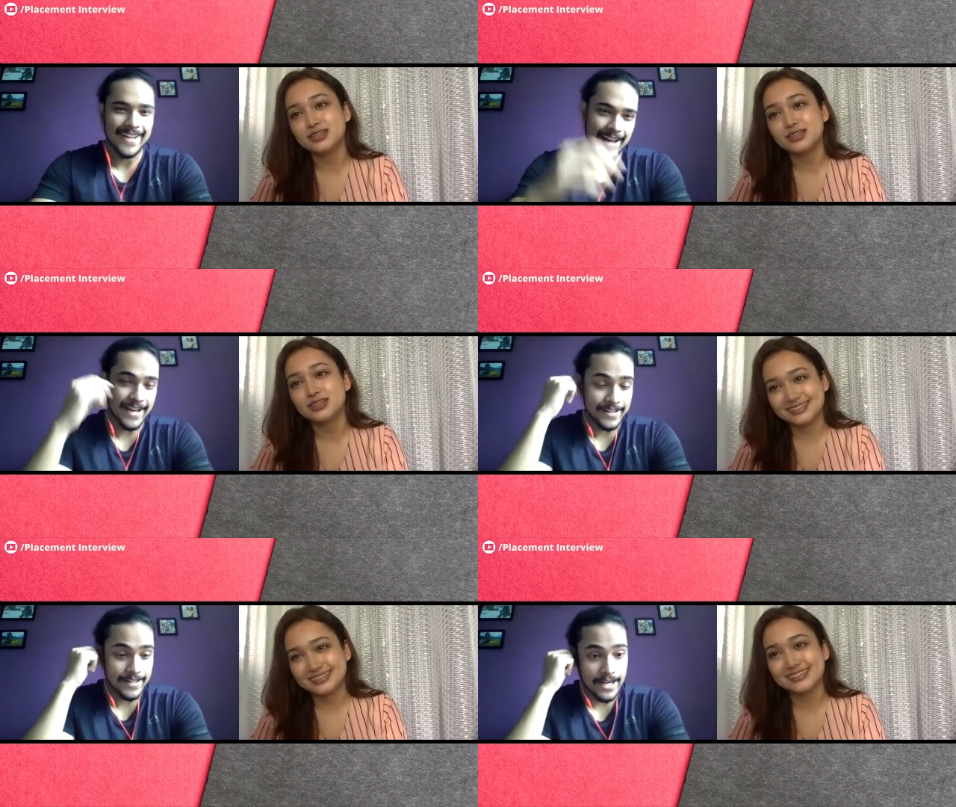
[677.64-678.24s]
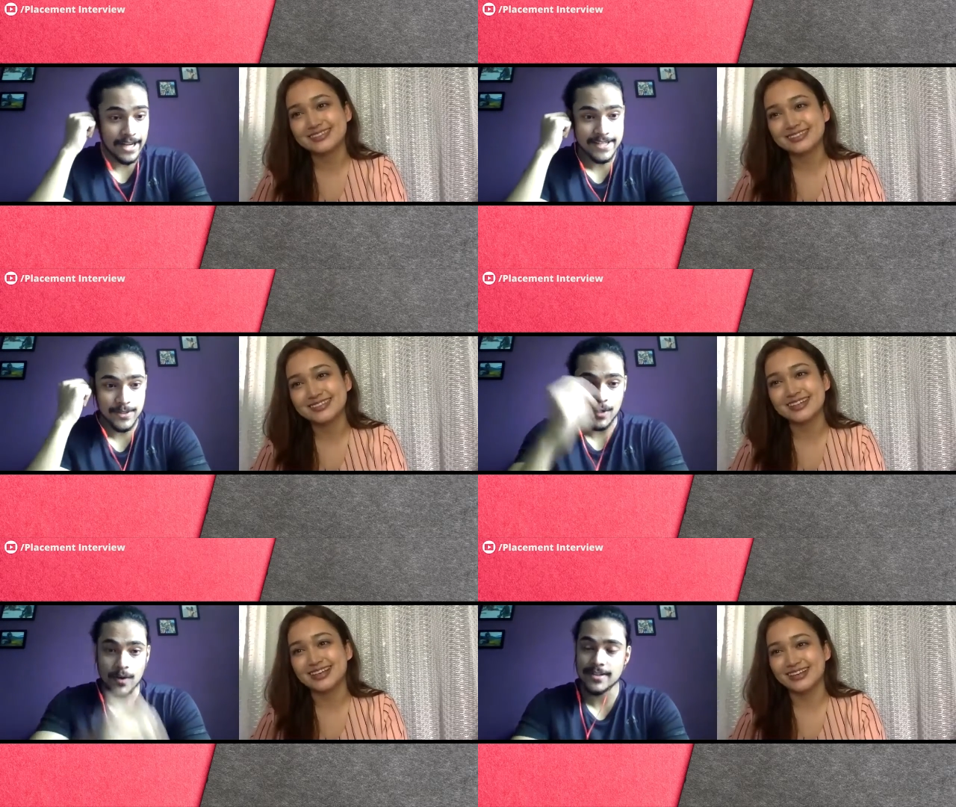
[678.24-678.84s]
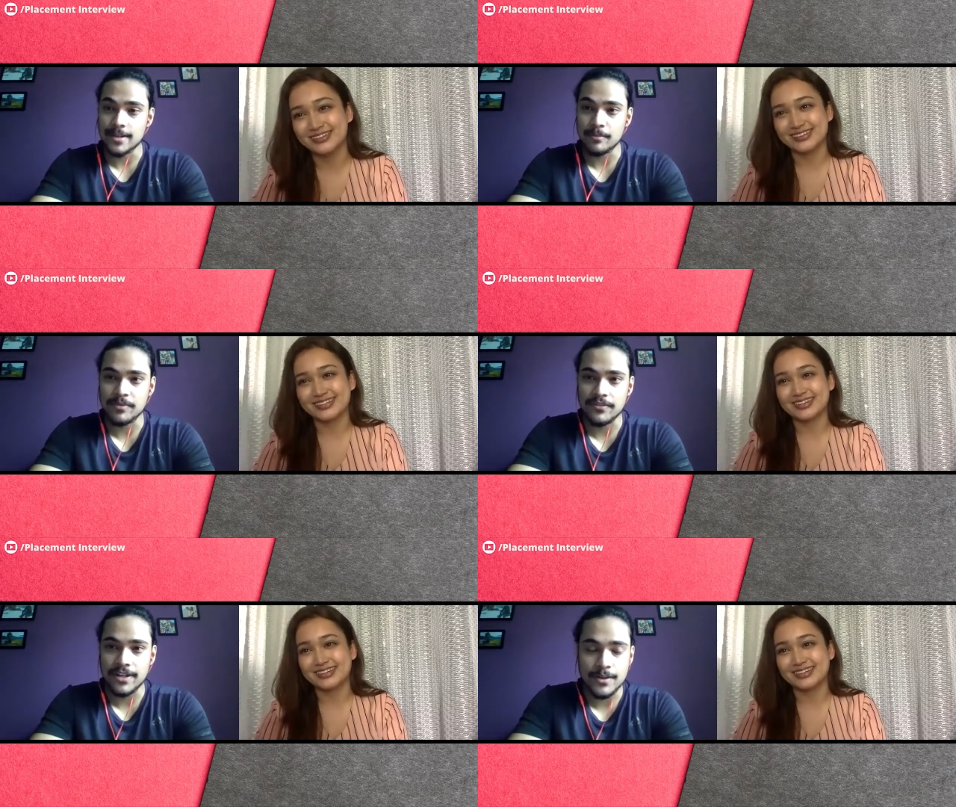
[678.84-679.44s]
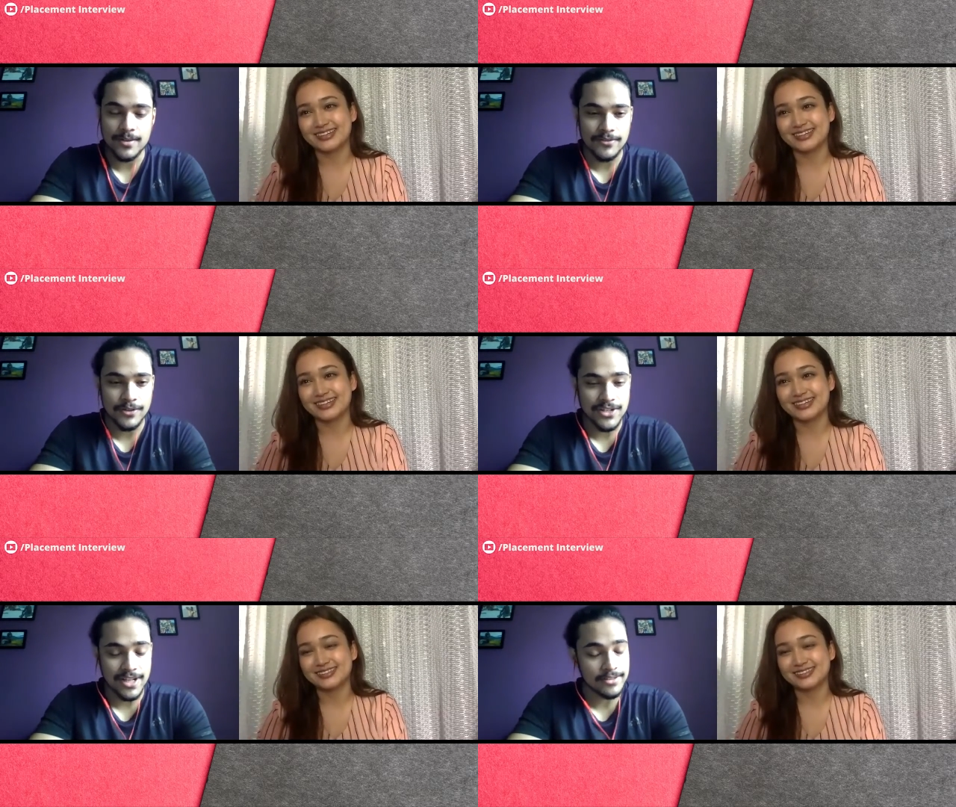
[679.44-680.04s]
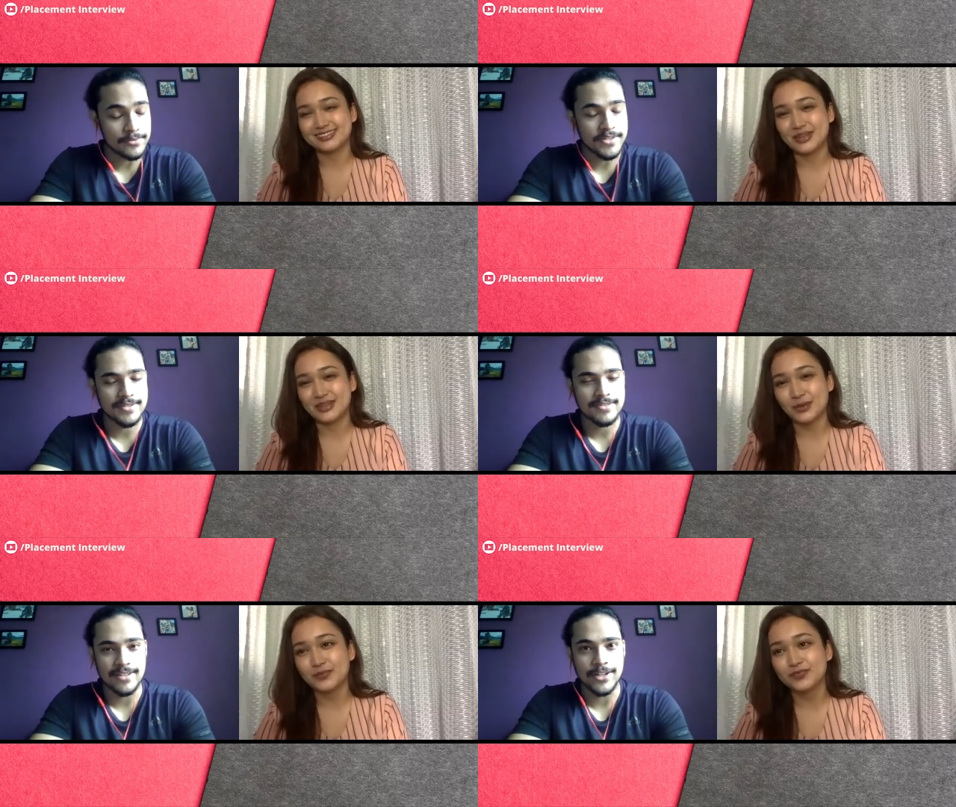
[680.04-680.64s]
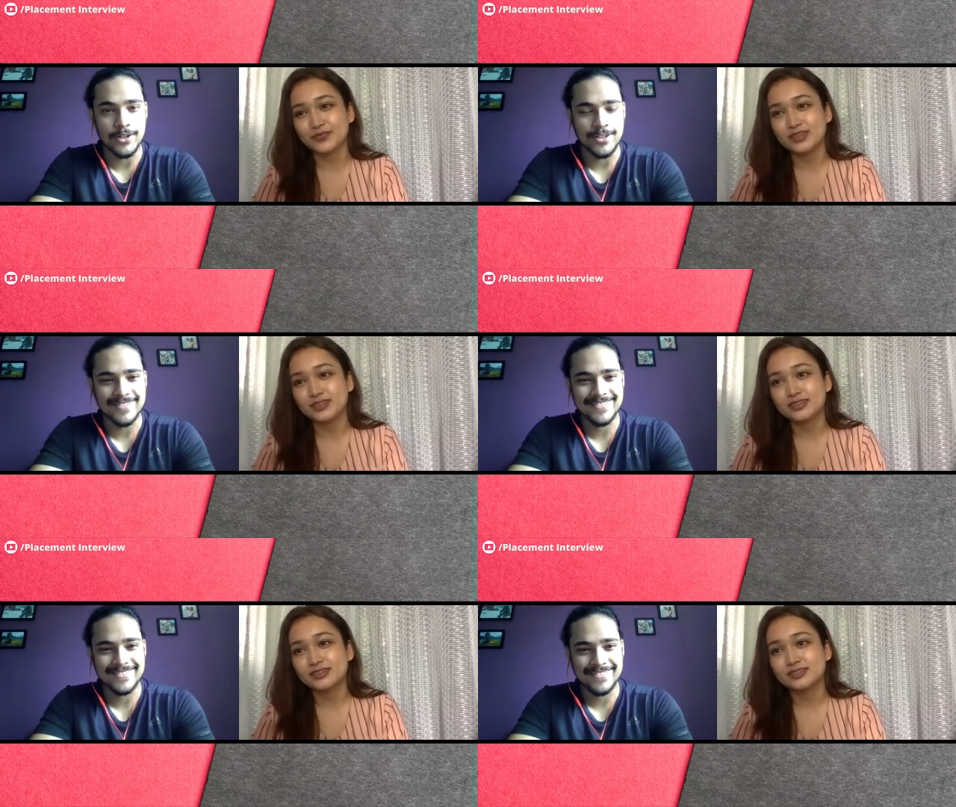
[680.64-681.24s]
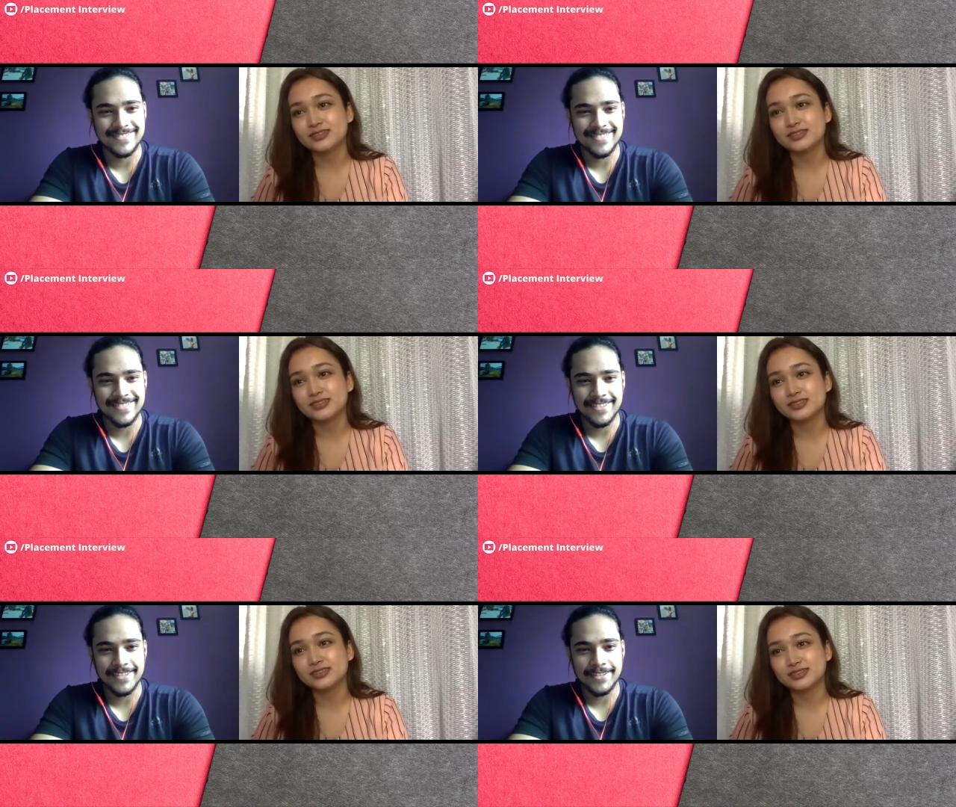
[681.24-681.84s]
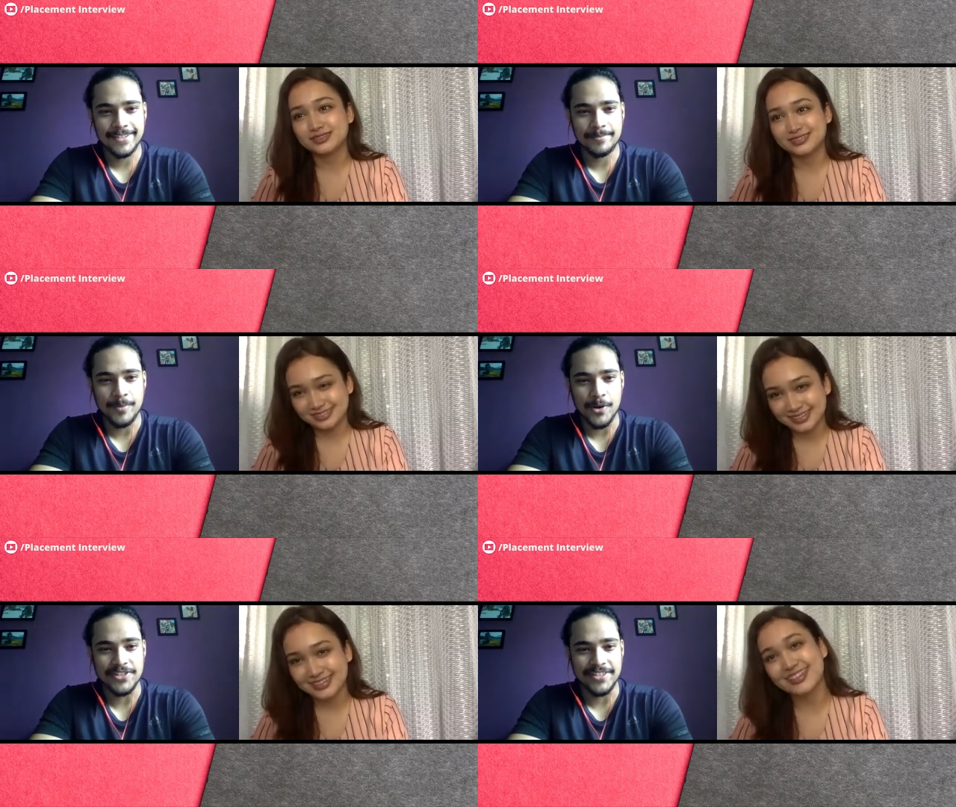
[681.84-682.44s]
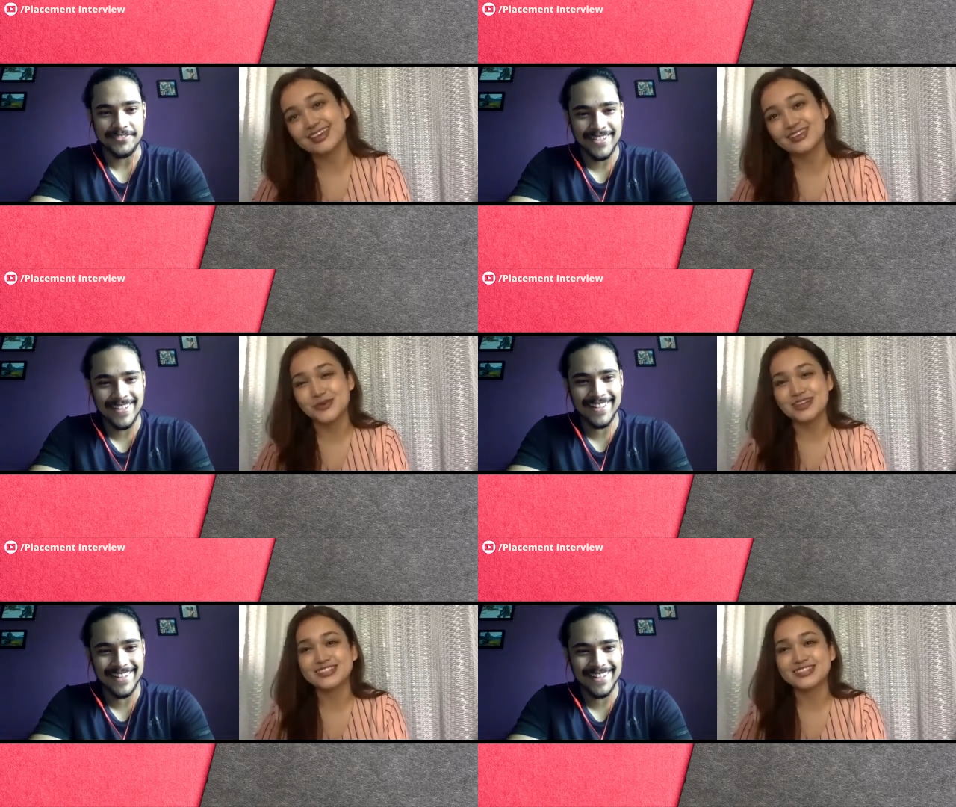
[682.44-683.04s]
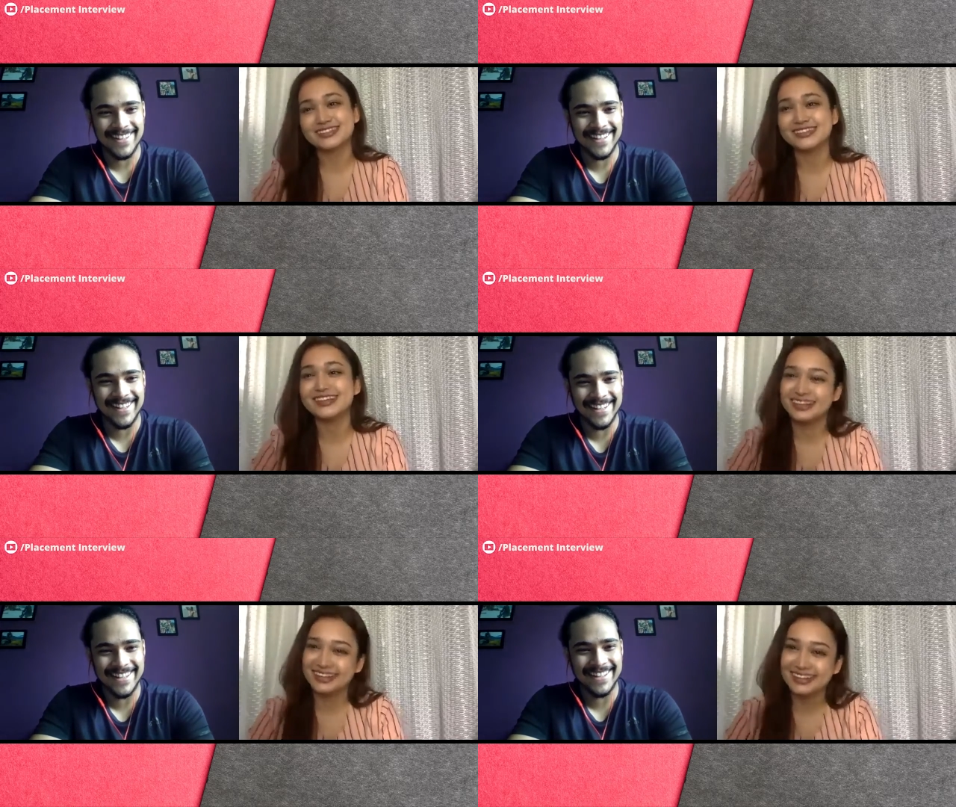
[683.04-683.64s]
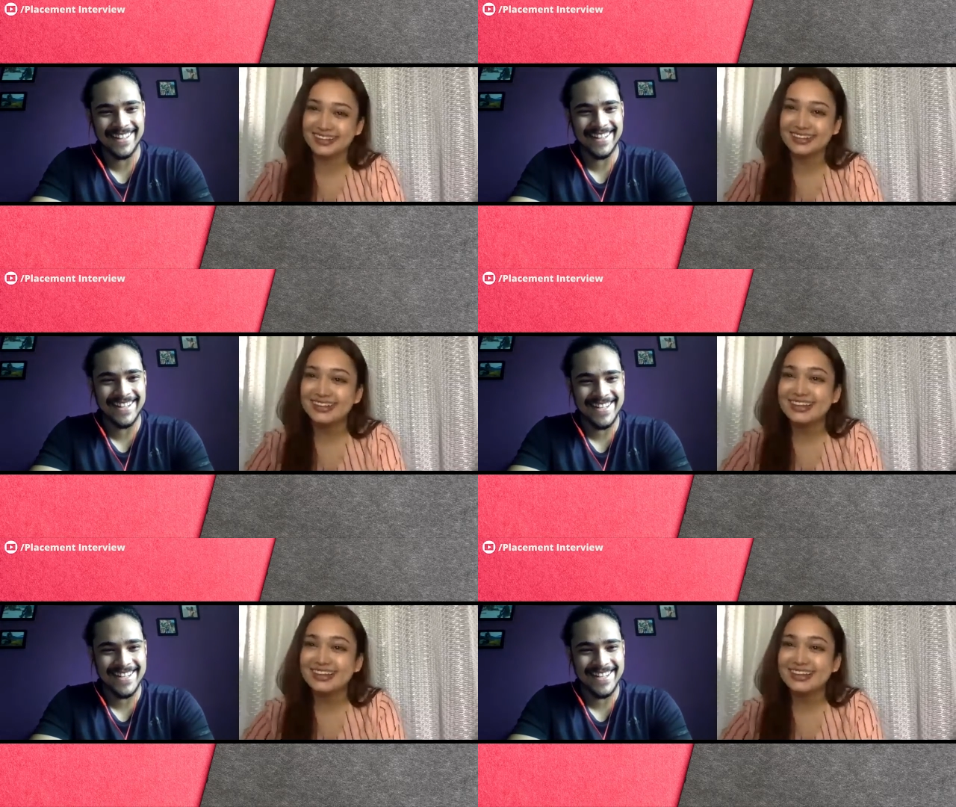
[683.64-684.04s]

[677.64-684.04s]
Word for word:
Speaker 1: And uh, I saw some of the videos of your channel. It was really good. Positive.
Speaker 2: Thank you so much.